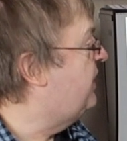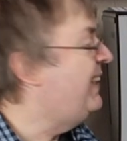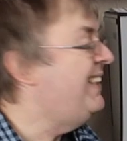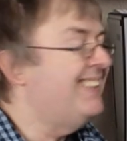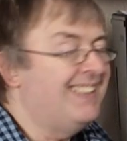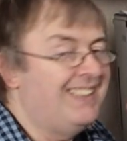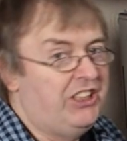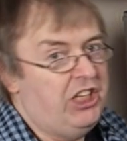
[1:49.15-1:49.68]

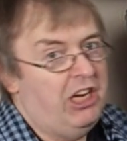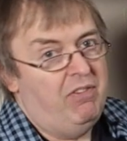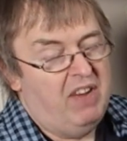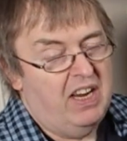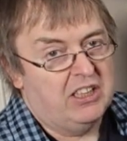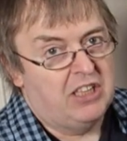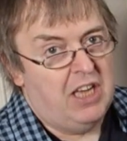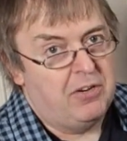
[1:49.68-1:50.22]
These are
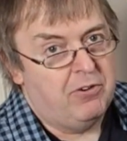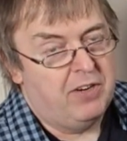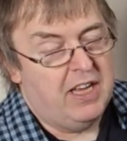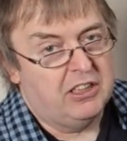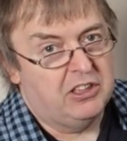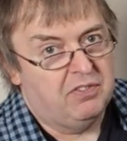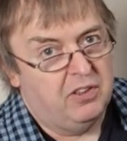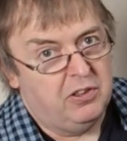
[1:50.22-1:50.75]
GFX
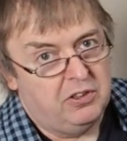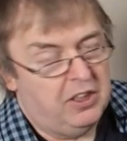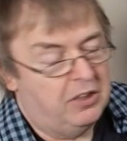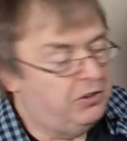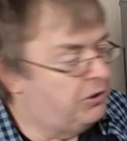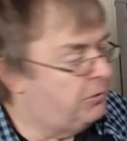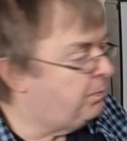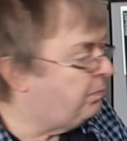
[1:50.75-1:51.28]
100S
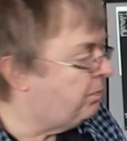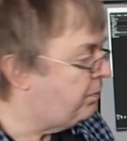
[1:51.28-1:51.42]
photos,